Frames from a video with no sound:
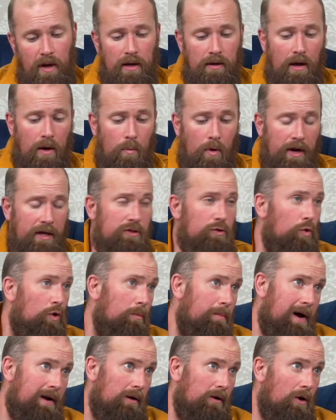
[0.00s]
what I talk
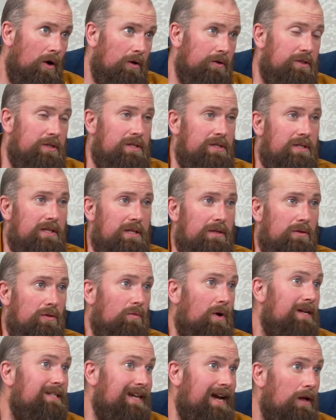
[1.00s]
about a lot is the
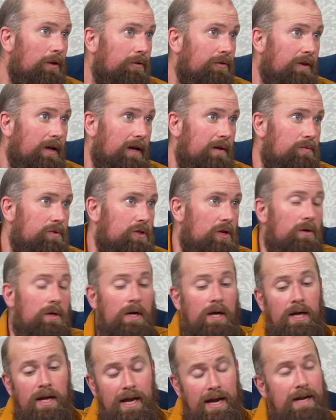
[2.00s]
right to healthcare. So
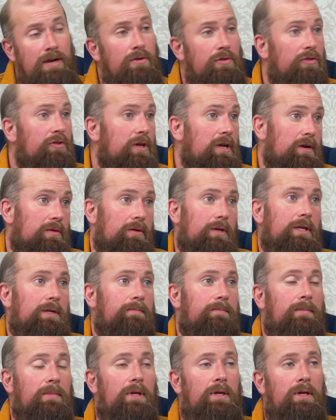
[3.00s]
in theory,
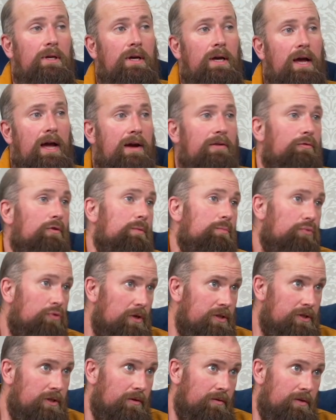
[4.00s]
every
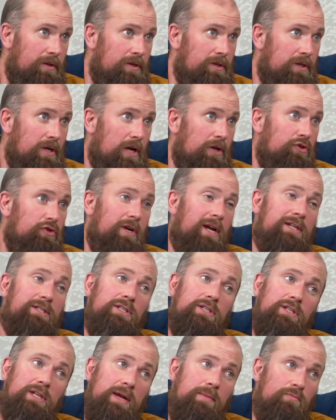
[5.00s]
prisoner in this country has the
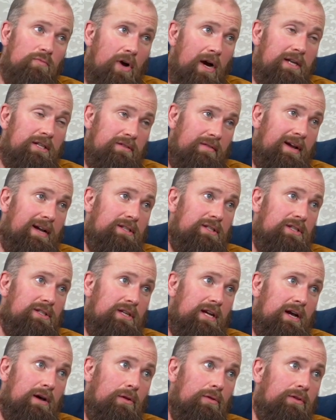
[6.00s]
same right of access to
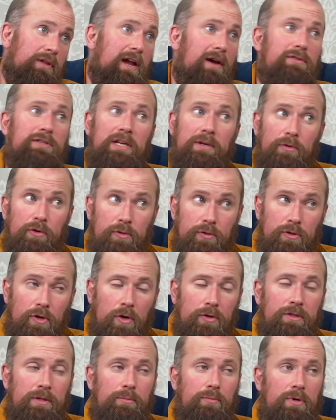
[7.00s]
healthcare as anyone who's
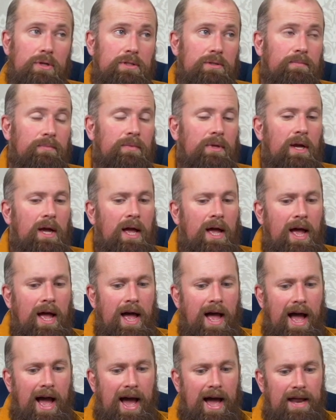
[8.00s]
not in prison.
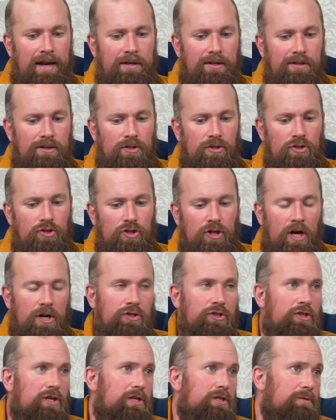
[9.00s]
And
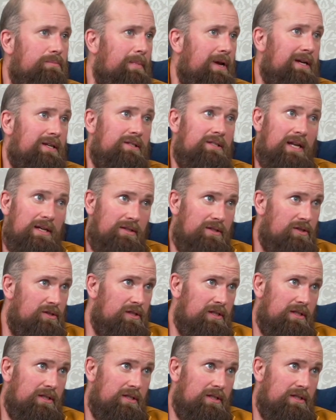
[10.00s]
judges make sentencing